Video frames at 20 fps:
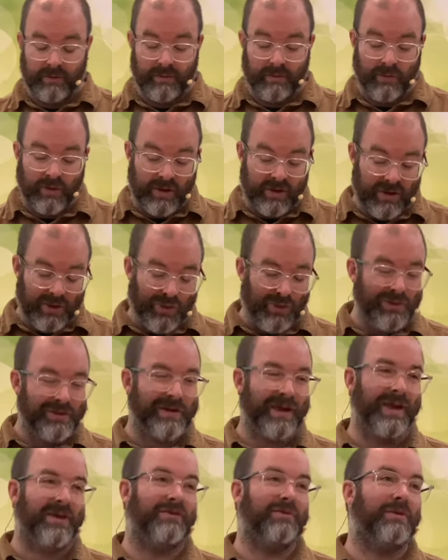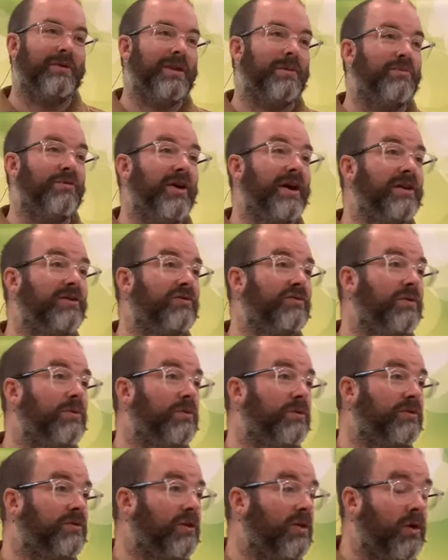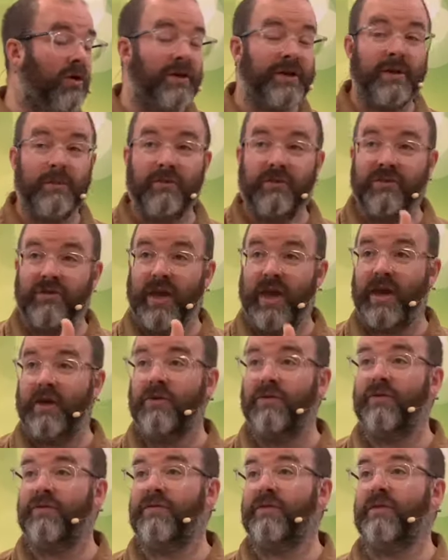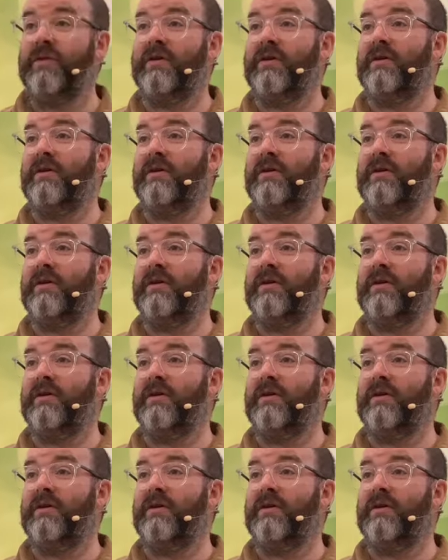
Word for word: well, in the Old Testament, the bridegroom was God Himself.